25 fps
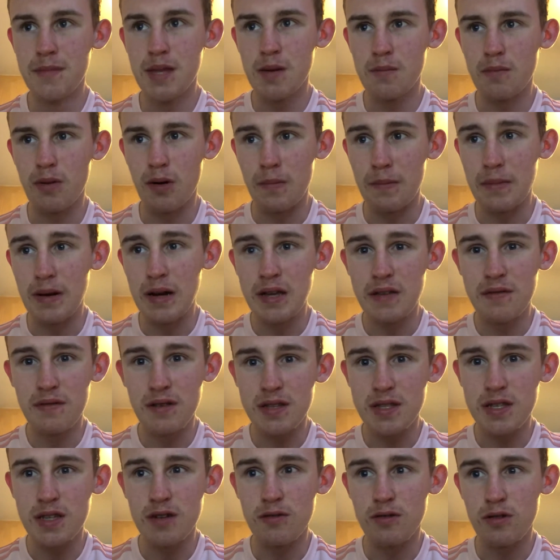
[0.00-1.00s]
But I believe
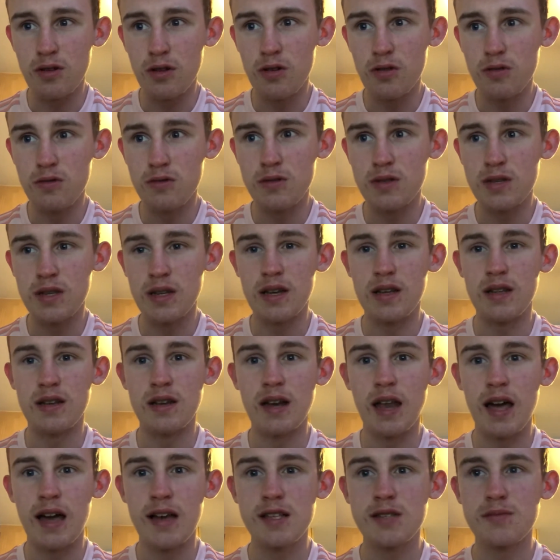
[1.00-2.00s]
that's how it goes,
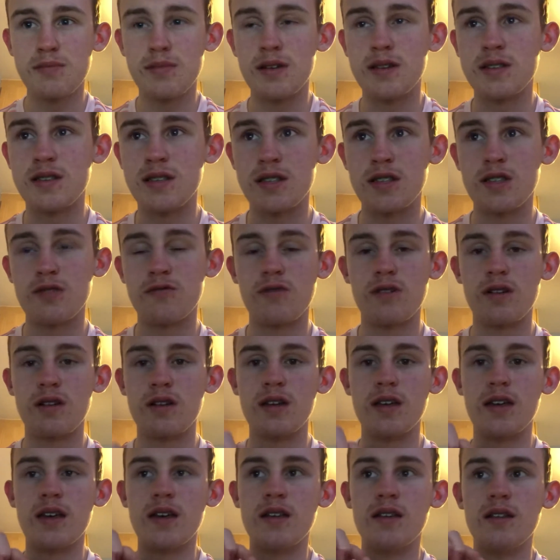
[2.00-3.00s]
and last place gets
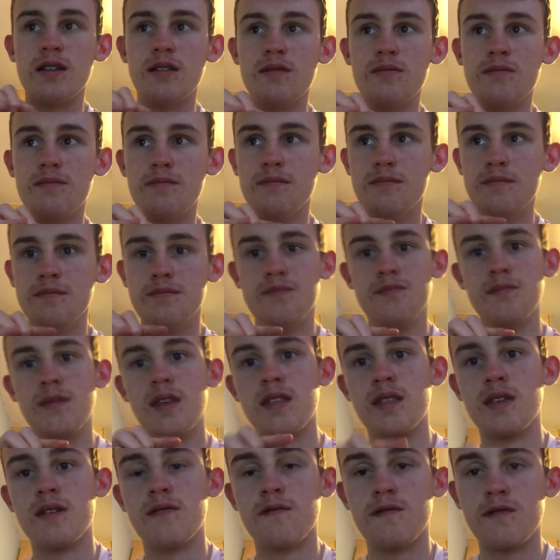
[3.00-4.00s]
relegated,
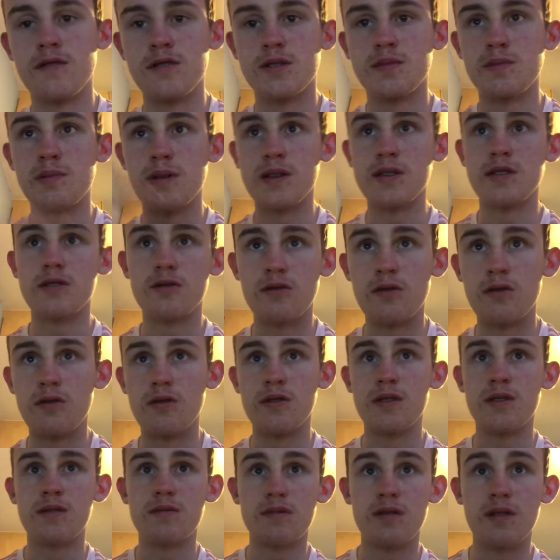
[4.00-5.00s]
and then first place the
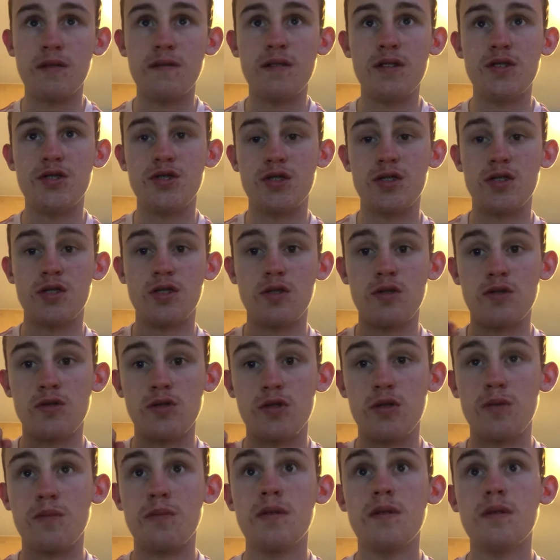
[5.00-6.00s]
other division goes
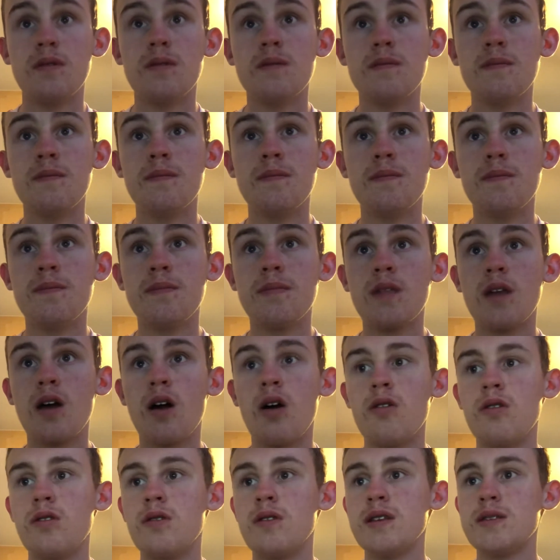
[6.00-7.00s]
up.
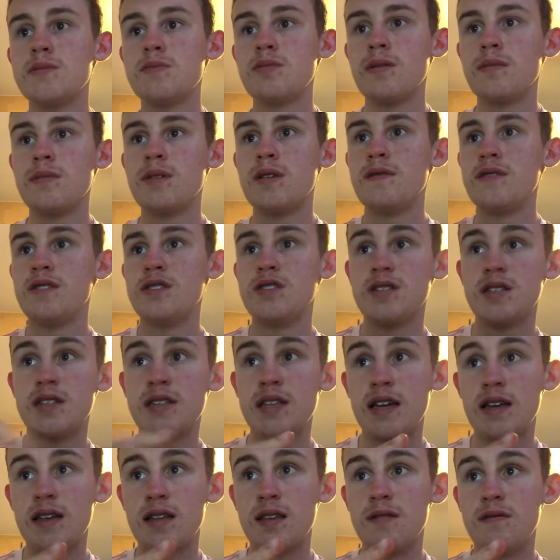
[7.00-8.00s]
Oh no, This Premier Division,
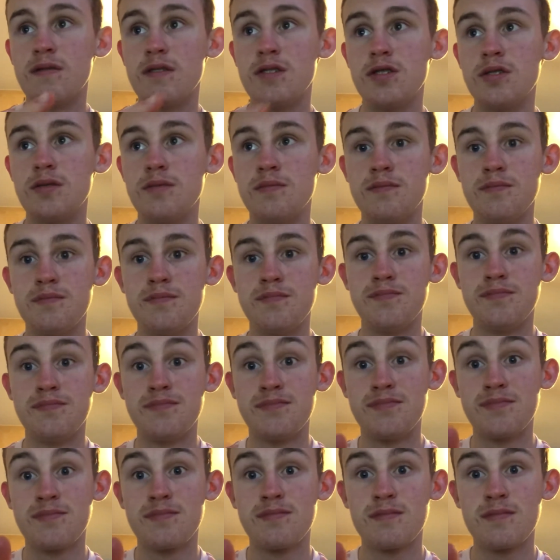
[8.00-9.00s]
second division.
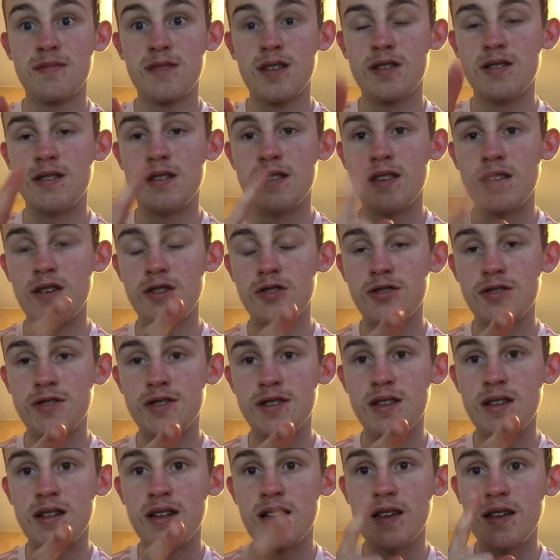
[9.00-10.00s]
Because in the
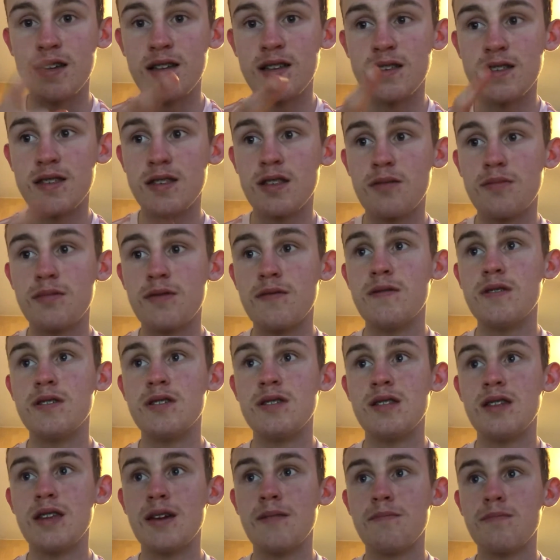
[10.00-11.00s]
Airtricity League is top
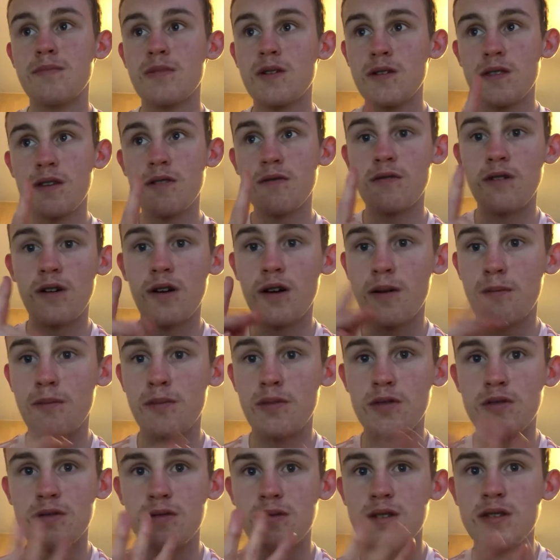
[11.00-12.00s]
division. Yep, got that wrong,
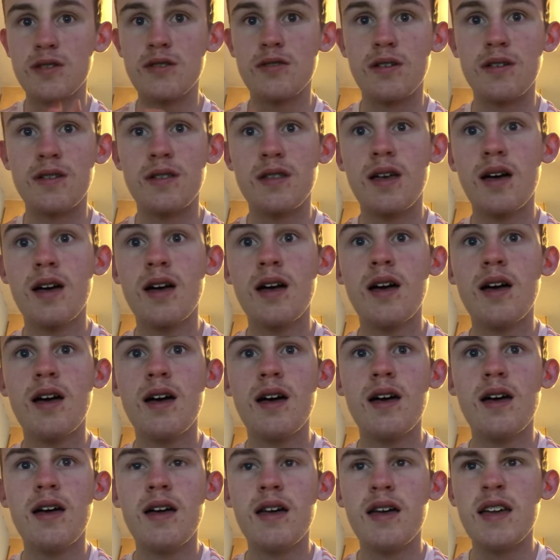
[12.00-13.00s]
but it's grand.
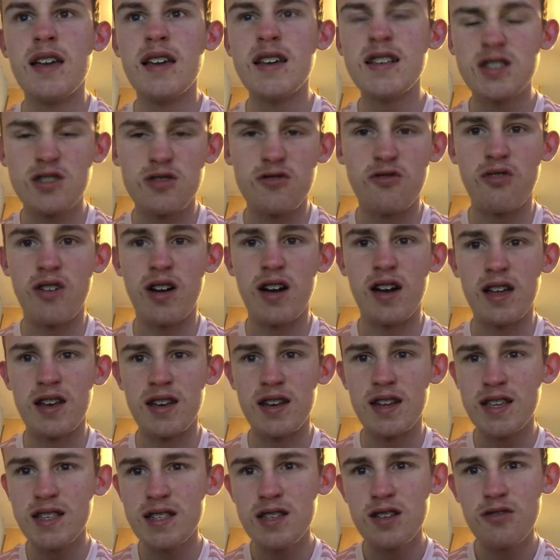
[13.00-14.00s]
It's
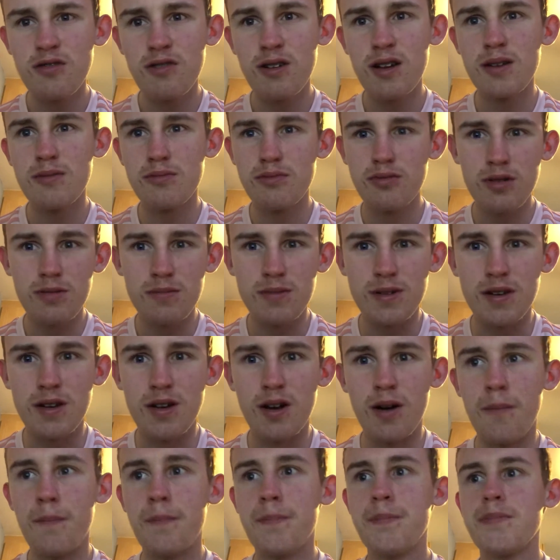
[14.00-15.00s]
grand. Is it grand? Probably
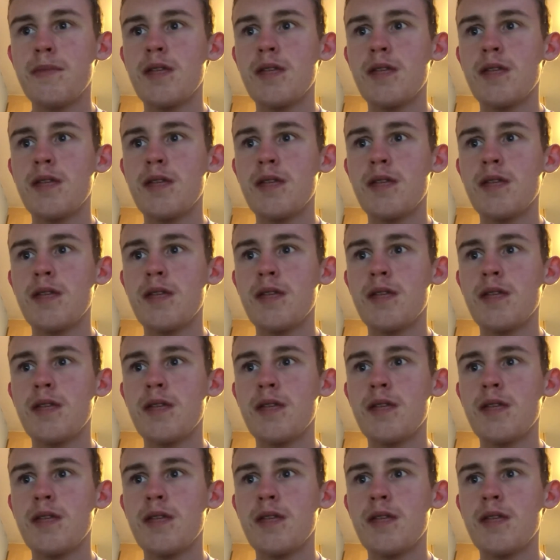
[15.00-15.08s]
not.